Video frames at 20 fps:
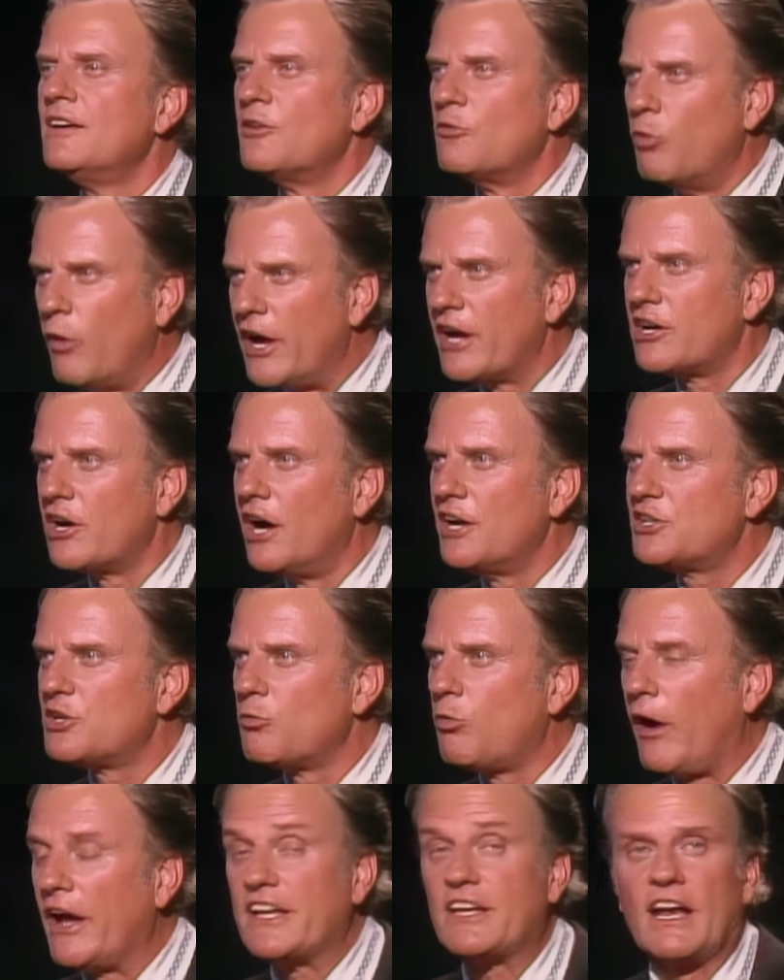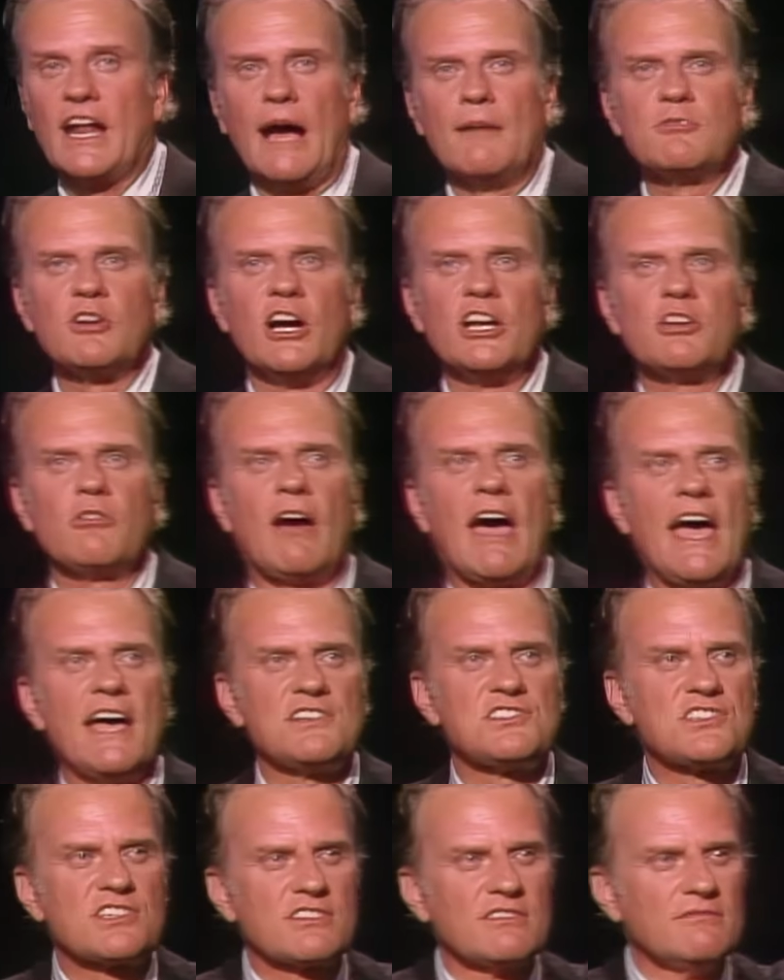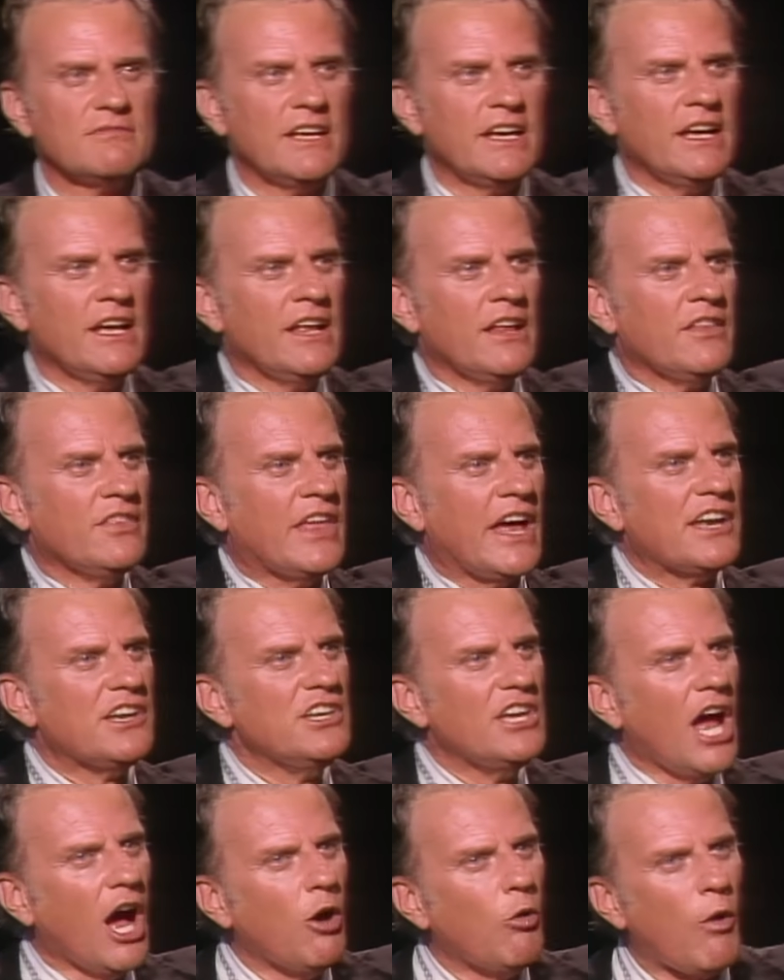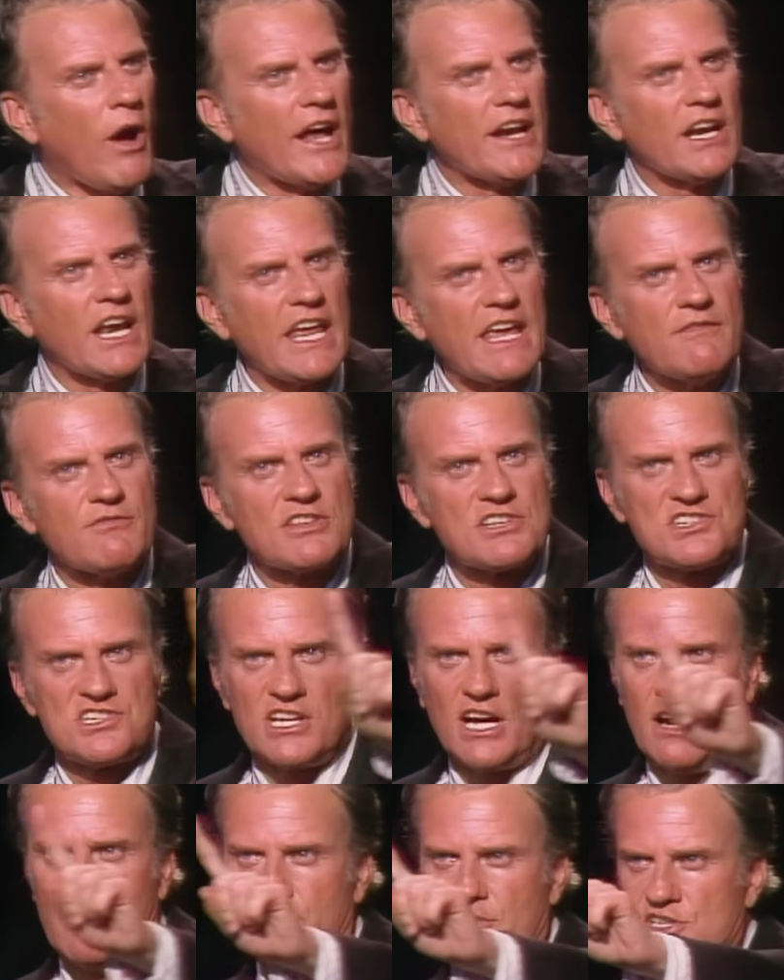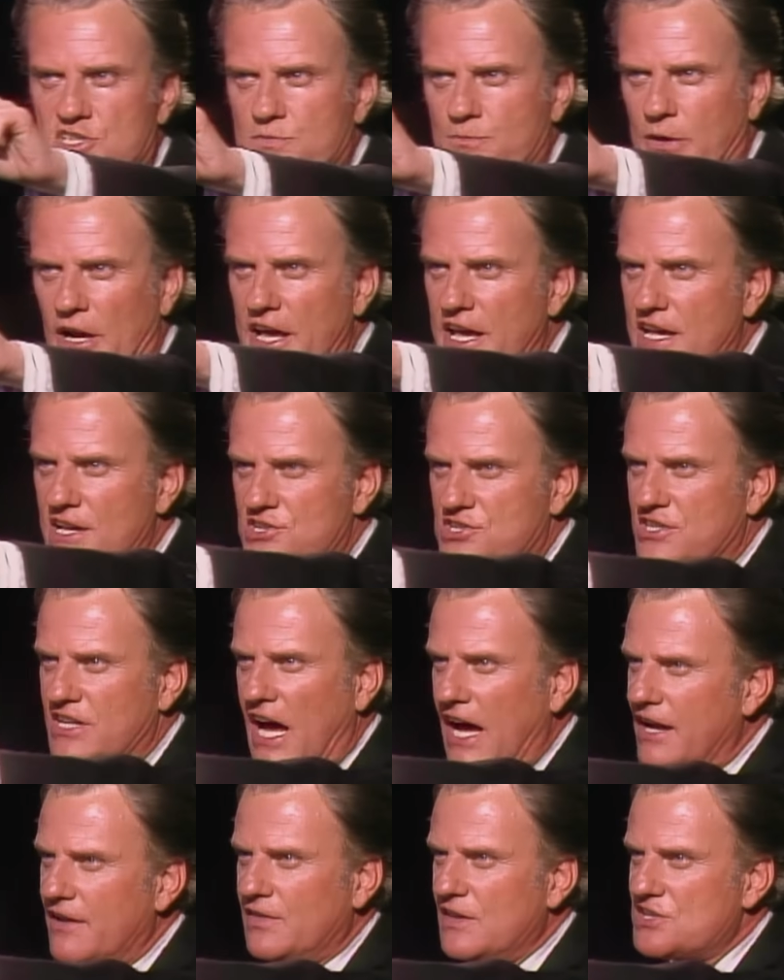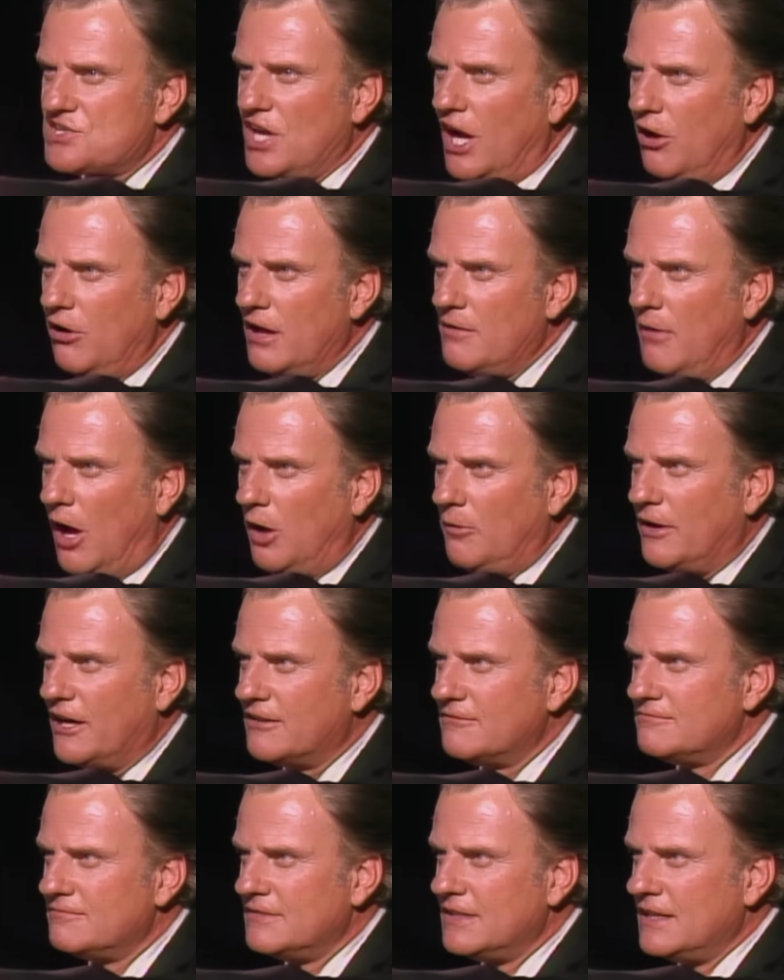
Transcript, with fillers: We're going to wait, and I'm going to ask that no one leave the service, please, not at this holy moment.